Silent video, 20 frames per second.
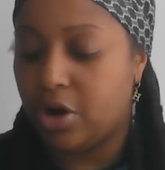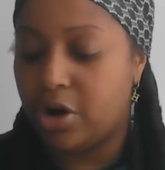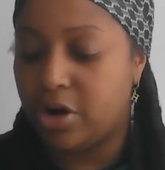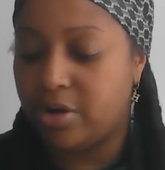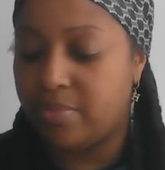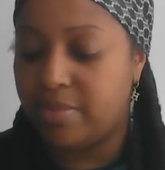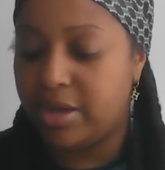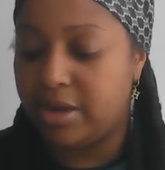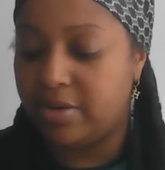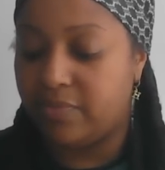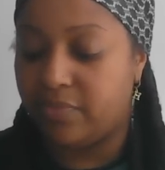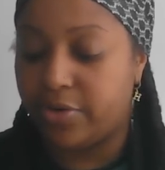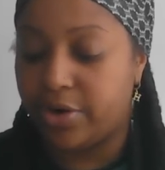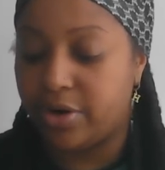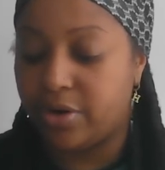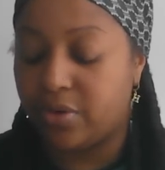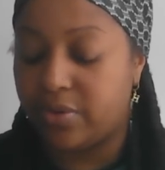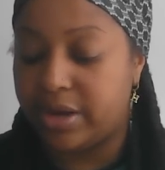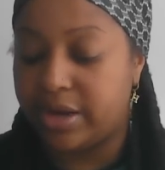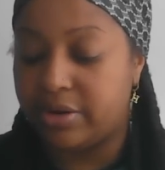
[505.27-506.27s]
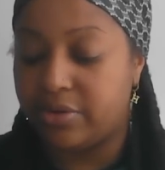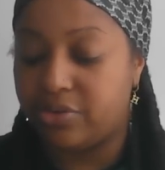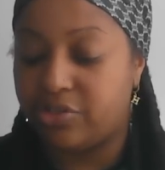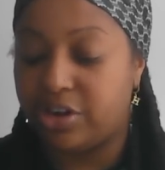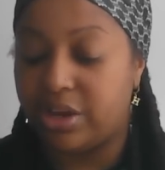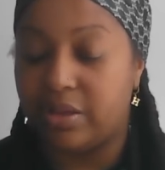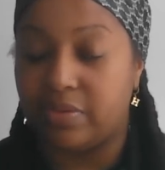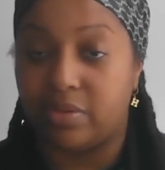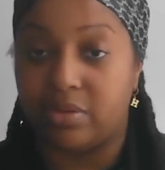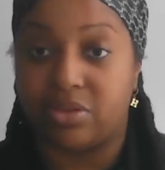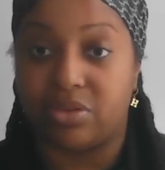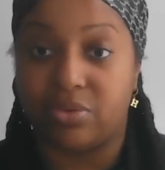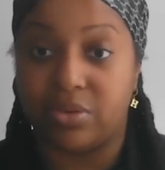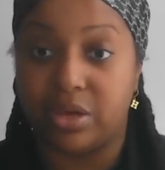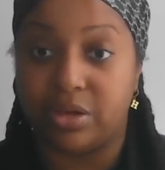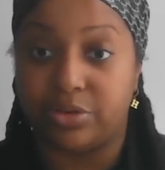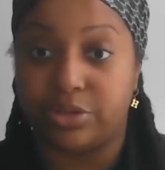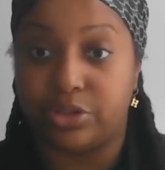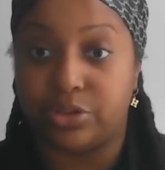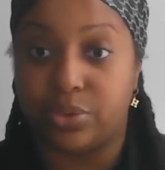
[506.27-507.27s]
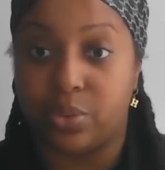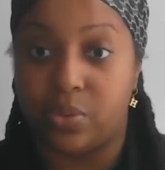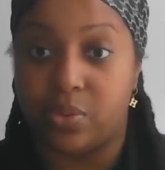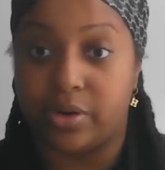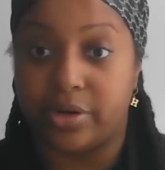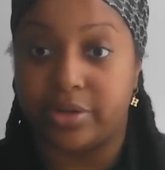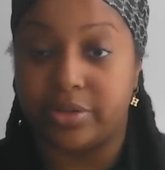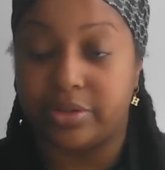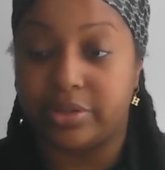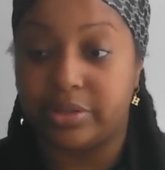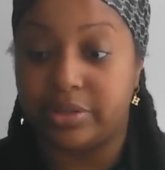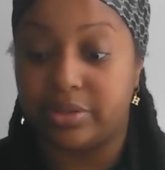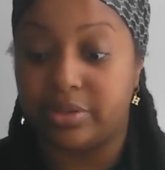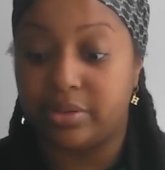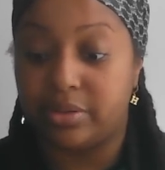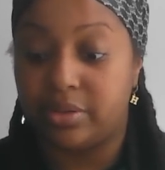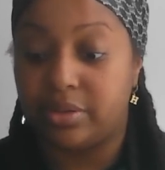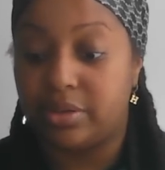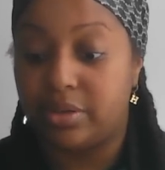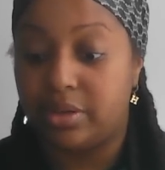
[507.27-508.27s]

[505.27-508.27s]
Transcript: Hermit, Virgo energy, and the Three of Swords.